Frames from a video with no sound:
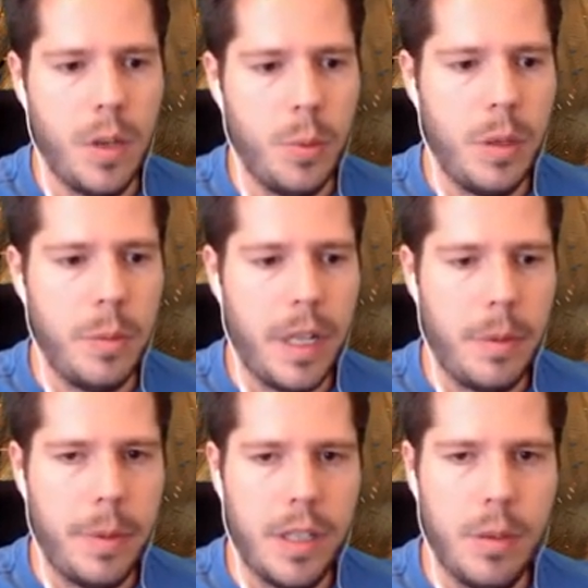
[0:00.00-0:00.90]
I will
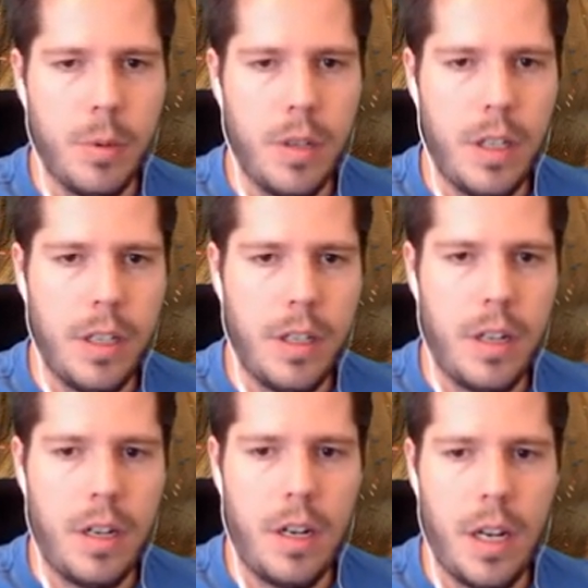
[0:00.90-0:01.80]
Pal Pad the
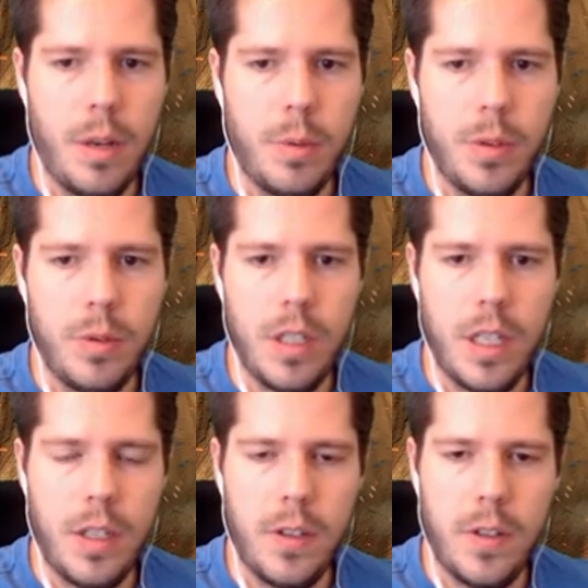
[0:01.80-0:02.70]
Welder, I will do
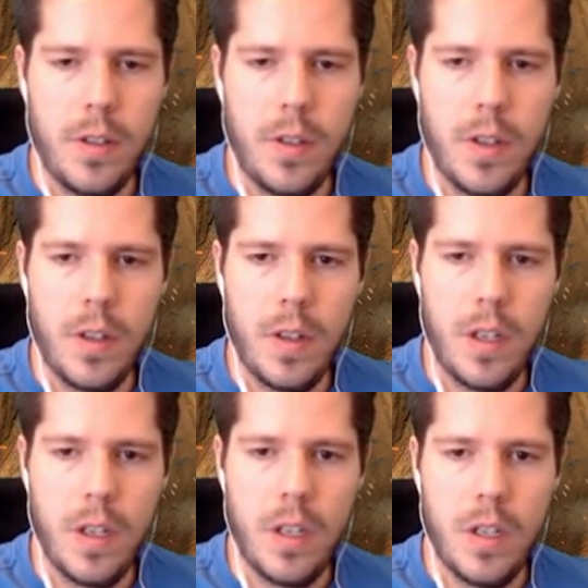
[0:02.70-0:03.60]
this.
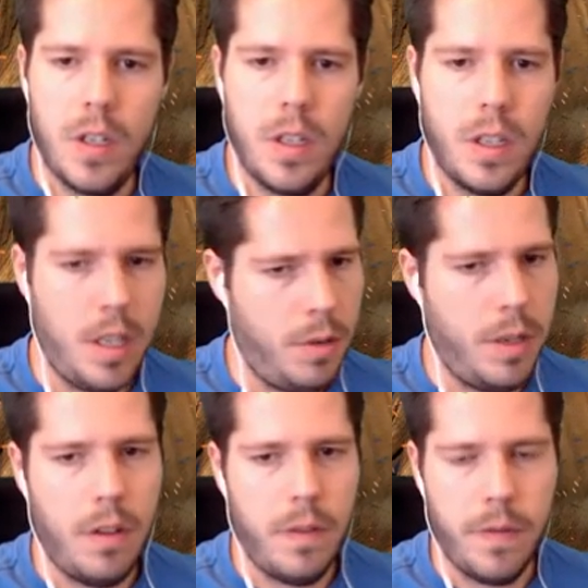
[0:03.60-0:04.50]
There we
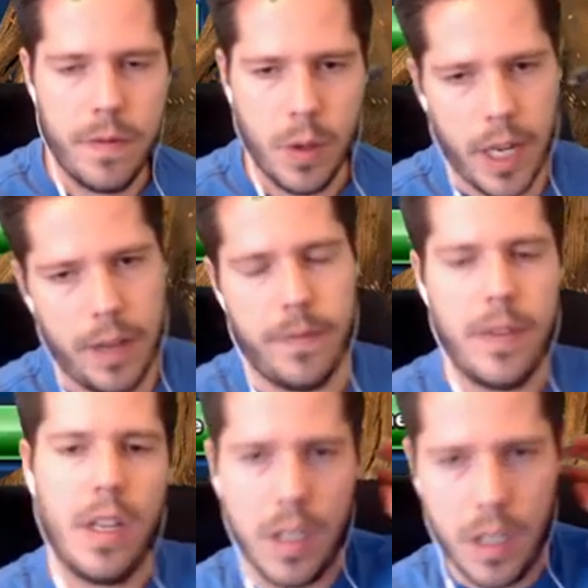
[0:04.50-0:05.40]
go. Okay,
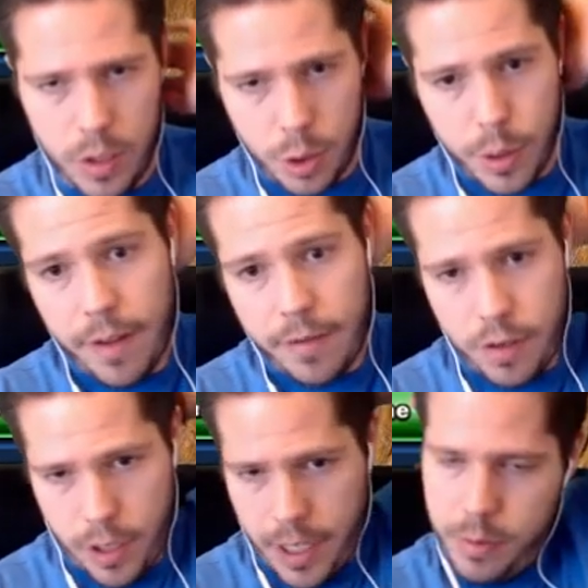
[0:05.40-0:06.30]
so we have
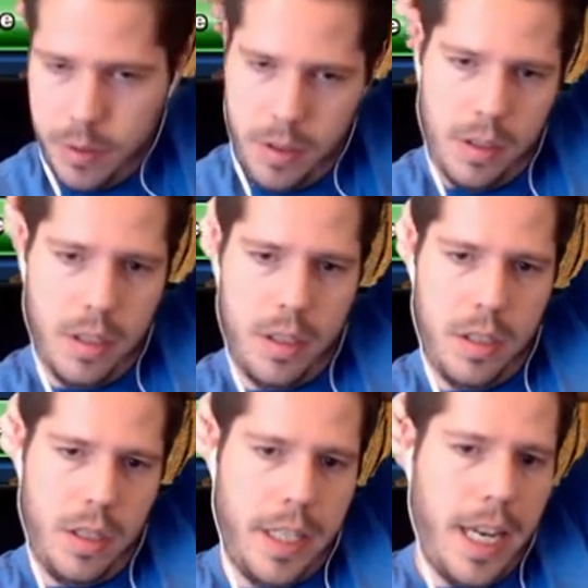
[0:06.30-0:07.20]
knockouts.
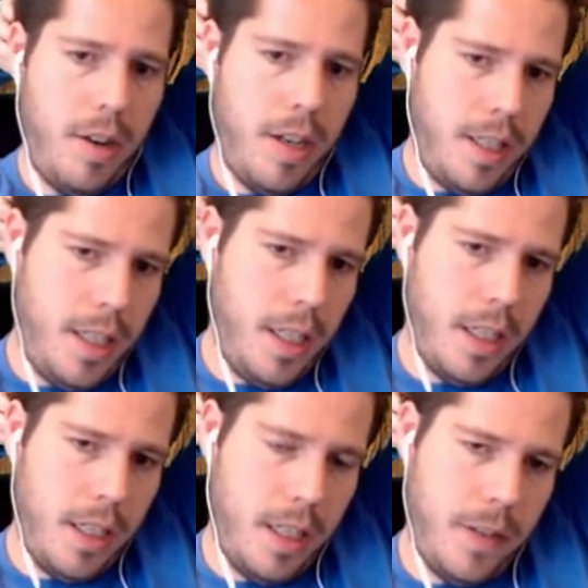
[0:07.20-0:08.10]
Guaranteed.
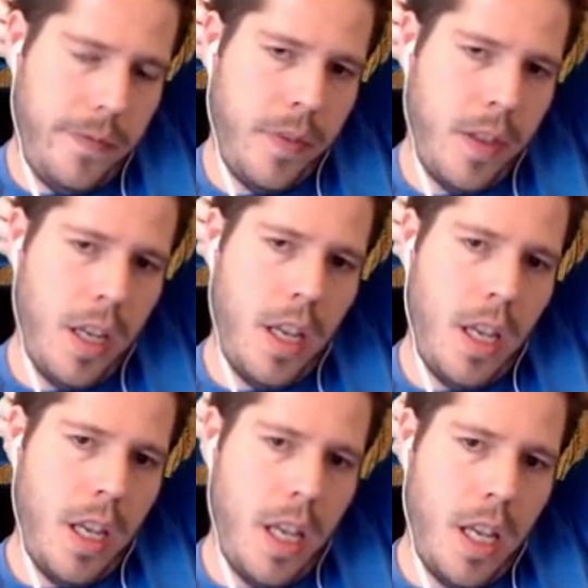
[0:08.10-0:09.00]

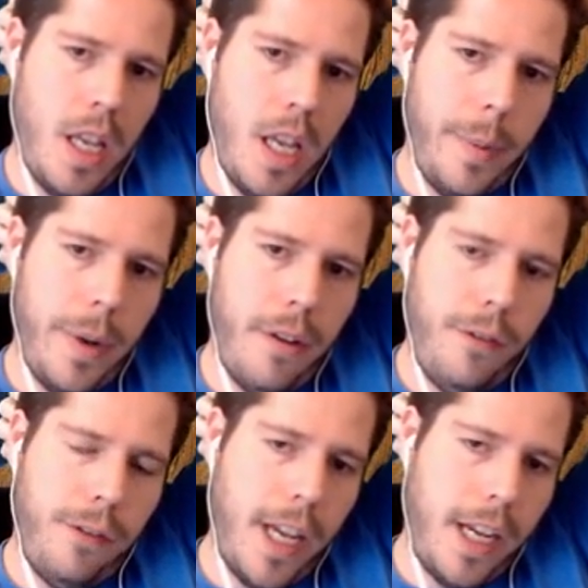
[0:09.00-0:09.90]
I'm gonna
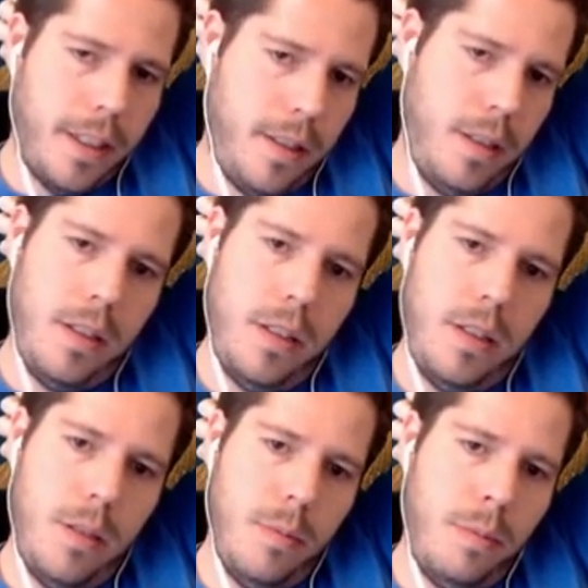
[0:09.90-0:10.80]
flex
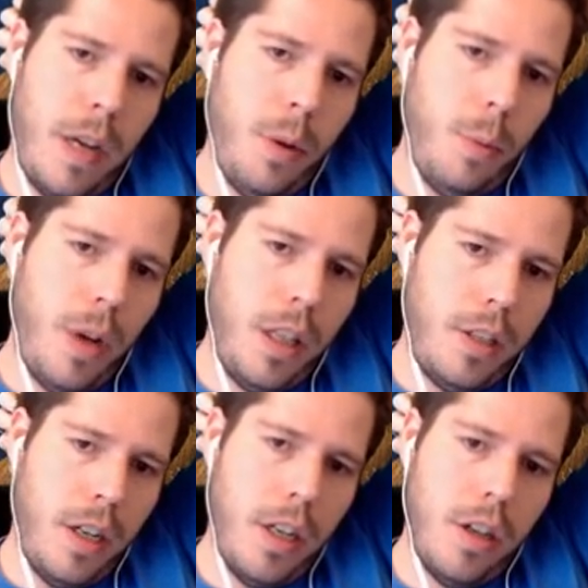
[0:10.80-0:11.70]
by
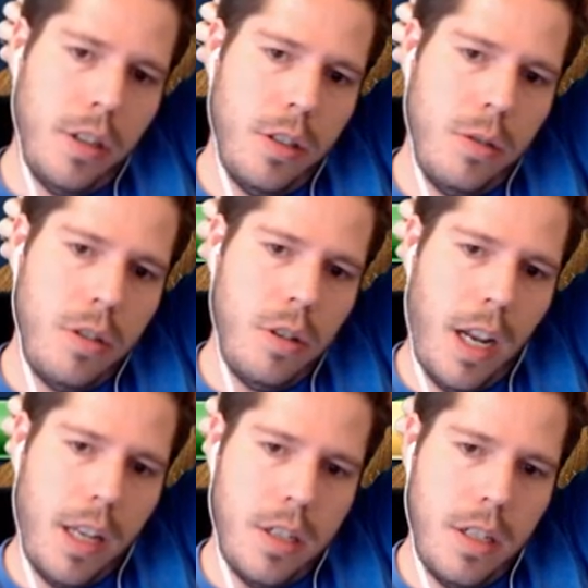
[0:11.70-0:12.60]
Weldering onto
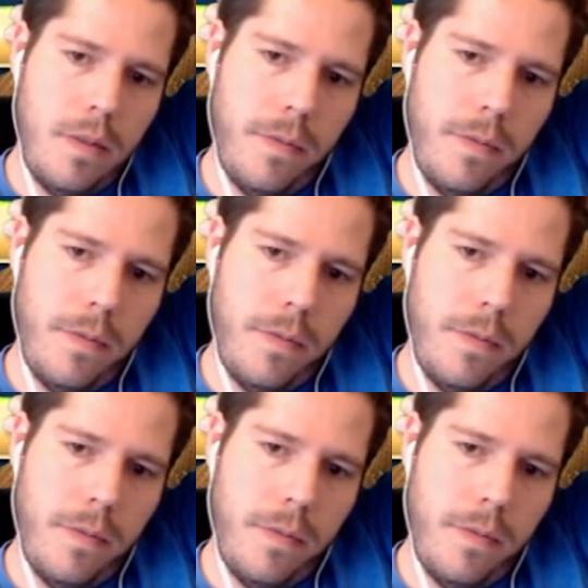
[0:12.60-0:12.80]
Jirachi.